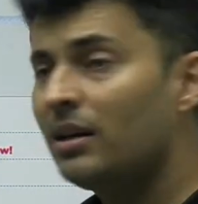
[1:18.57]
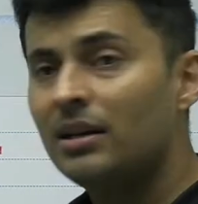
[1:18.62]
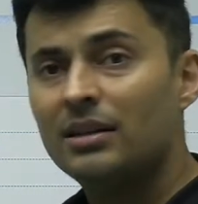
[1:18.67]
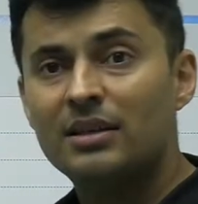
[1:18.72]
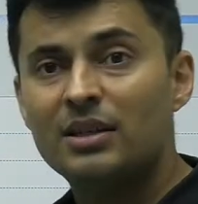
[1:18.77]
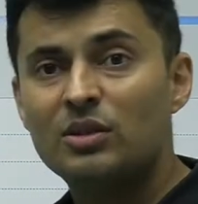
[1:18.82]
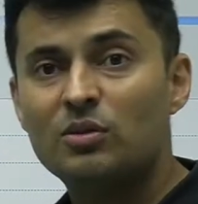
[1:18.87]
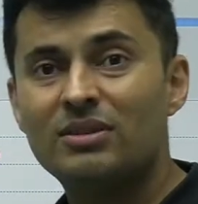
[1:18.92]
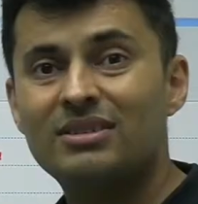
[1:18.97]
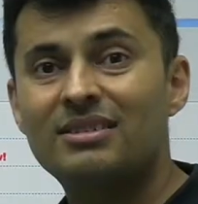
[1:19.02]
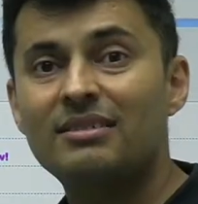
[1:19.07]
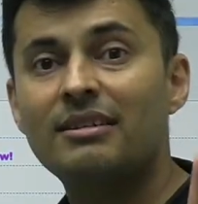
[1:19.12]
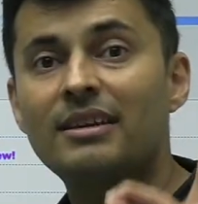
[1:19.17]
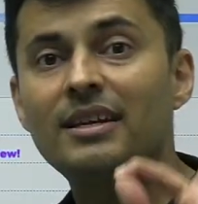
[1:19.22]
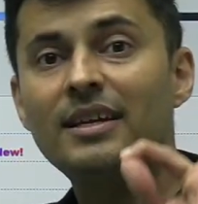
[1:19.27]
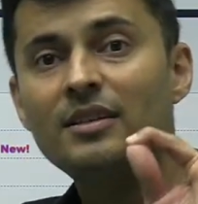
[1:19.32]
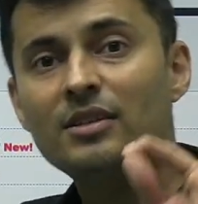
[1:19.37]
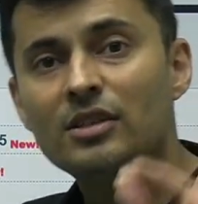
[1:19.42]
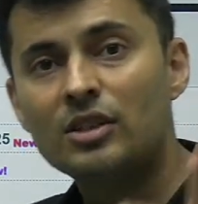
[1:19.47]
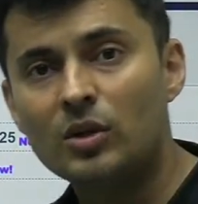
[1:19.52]
This was
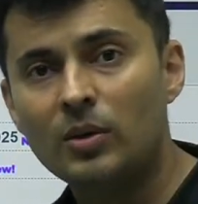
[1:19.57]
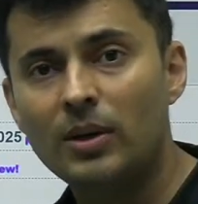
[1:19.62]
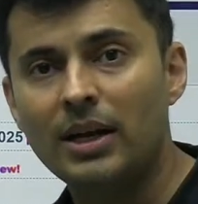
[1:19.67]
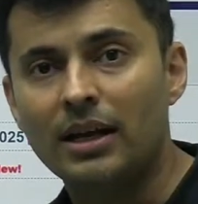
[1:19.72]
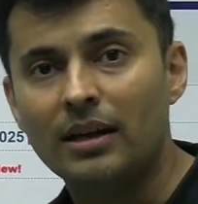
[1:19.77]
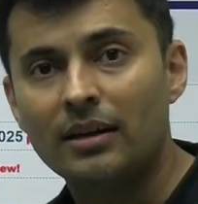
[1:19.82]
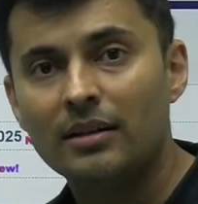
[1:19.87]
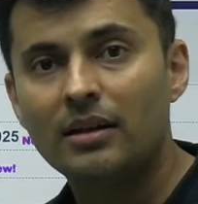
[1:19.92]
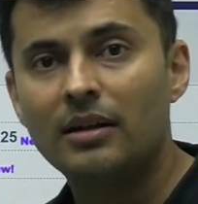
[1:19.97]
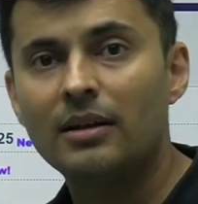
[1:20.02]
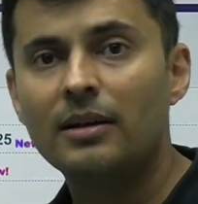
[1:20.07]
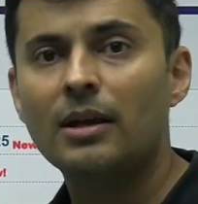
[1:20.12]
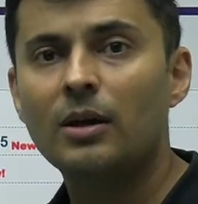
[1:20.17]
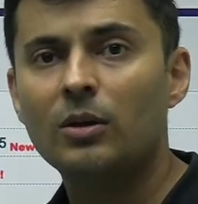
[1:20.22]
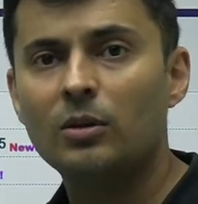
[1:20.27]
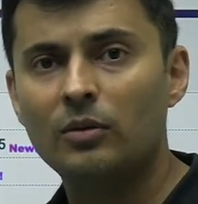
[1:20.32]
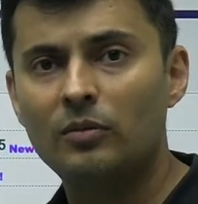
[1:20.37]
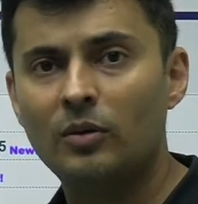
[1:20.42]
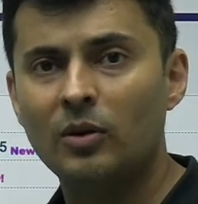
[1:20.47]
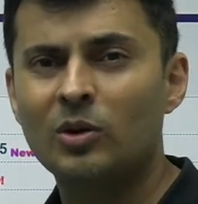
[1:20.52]
released today,
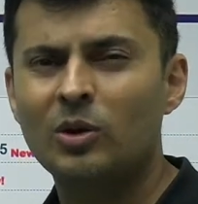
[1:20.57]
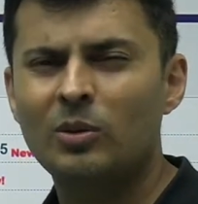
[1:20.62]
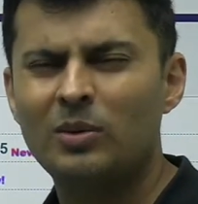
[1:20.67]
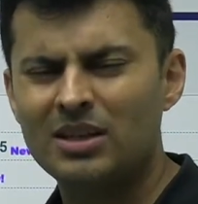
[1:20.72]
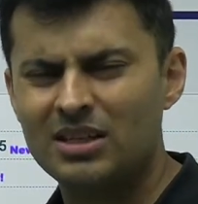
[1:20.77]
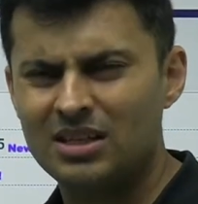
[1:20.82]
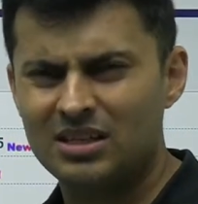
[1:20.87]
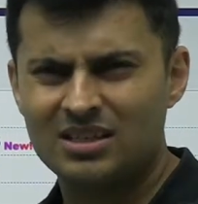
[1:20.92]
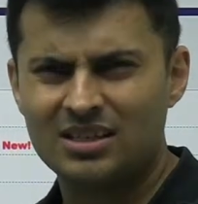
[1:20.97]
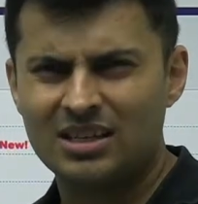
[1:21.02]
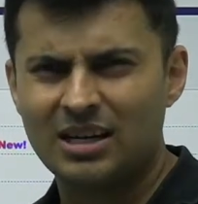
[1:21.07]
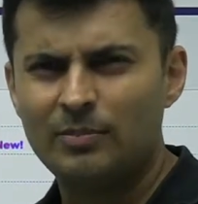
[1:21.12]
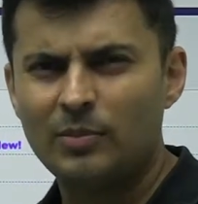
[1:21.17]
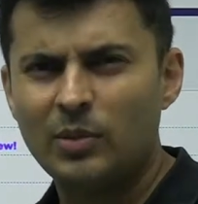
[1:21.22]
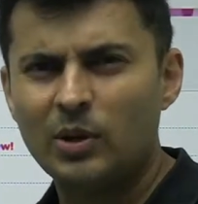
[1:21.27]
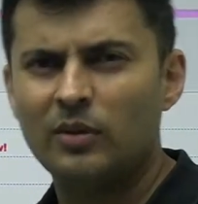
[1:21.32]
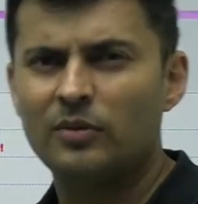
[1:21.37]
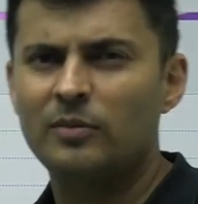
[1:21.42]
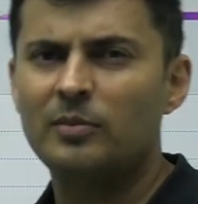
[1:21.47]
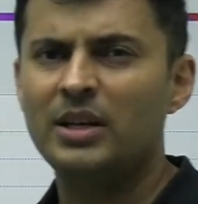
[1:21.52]
30th of October, just
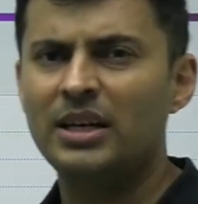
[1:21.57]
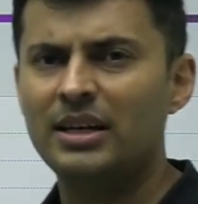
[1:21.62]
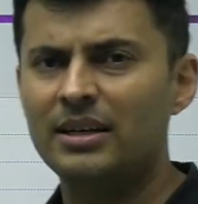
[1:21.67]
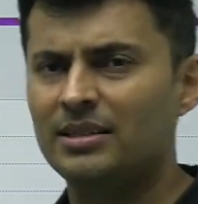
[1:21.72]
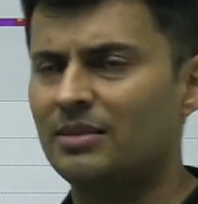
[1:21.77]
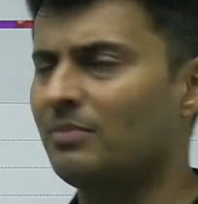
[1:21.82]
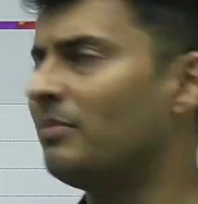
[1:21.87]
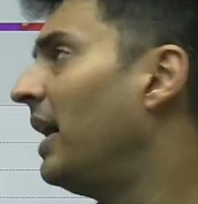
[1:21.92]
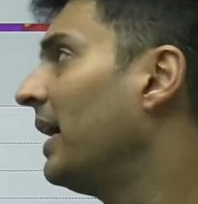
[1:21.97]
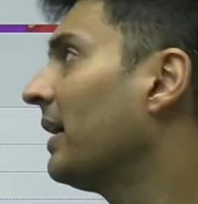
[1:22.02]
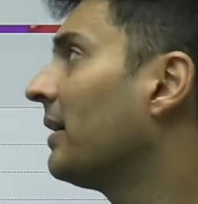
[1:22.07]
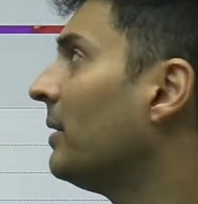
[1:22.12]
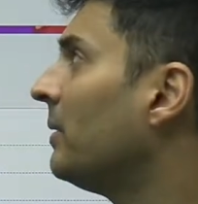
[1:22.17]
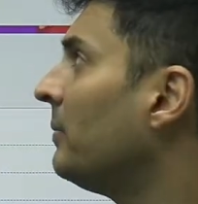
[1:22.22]
couple of minutes back.